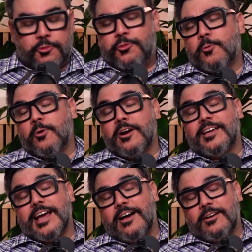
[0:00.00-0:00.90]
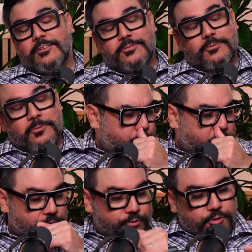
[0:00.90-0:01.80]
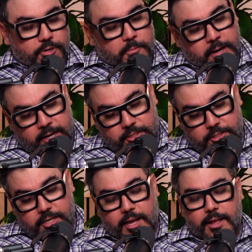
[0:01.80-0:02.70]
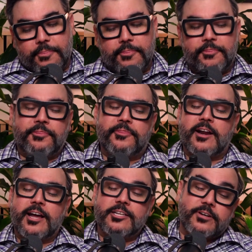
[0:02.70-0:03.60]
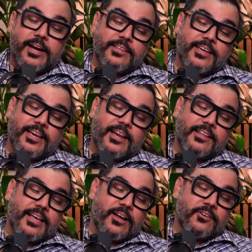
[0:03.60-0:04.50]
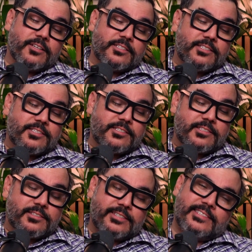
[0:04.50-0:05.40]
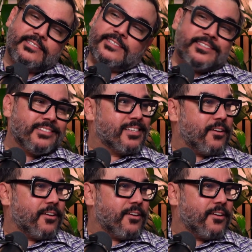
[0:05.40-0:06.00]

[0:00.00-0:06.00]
the word count was too much. Then I tried to get it down to 75,